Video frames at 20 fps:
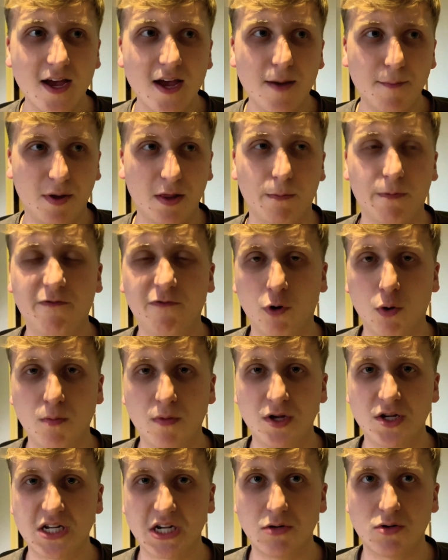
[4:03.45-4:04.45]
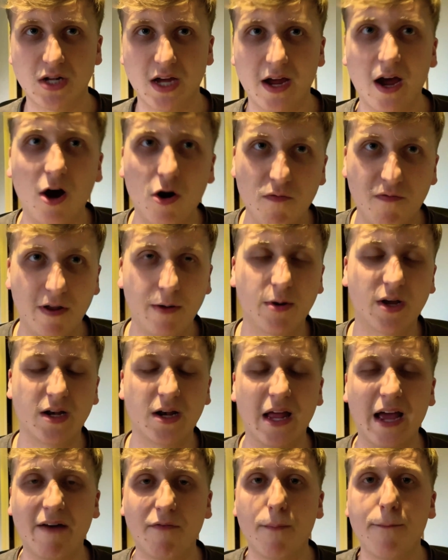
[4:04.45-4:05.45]
But the performance, I was like, hopefully we can
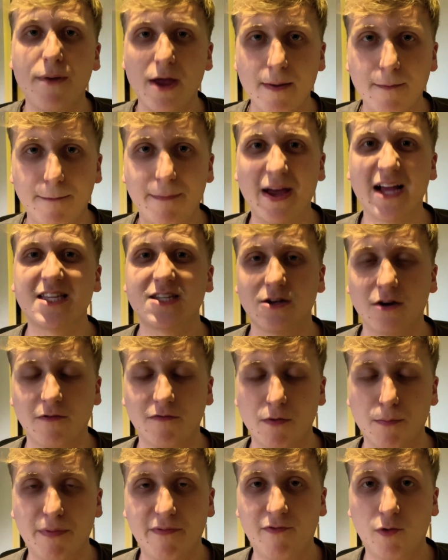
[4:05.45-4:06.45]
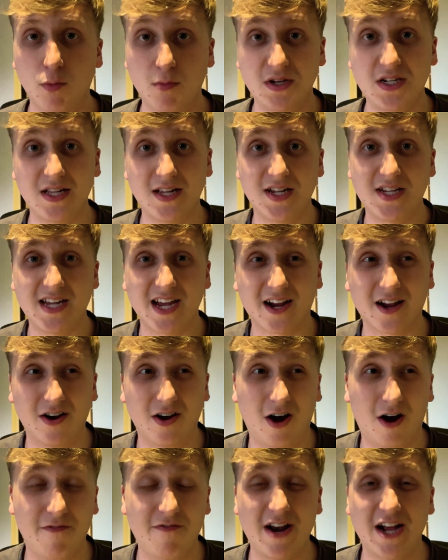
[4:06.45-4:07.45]
have a bit better of a performance in the second
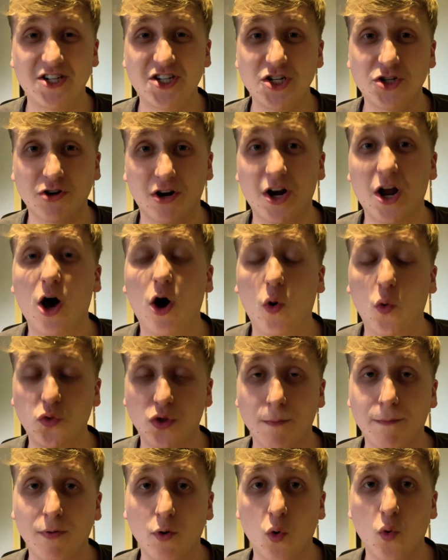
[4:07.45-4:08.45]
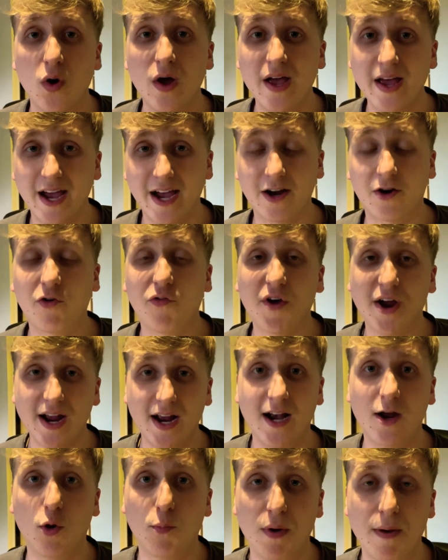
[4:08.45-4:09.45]
half and actually try and hold the ball and create a
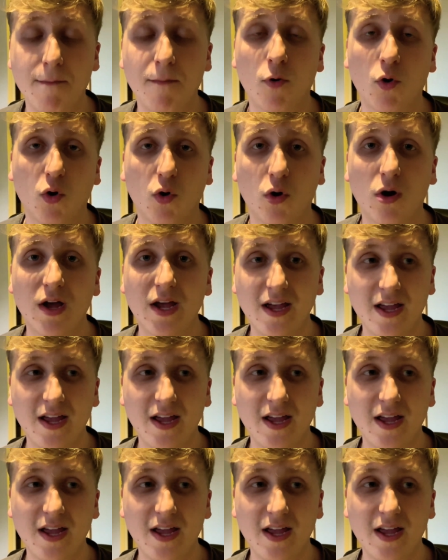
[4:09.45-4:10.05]
little bit more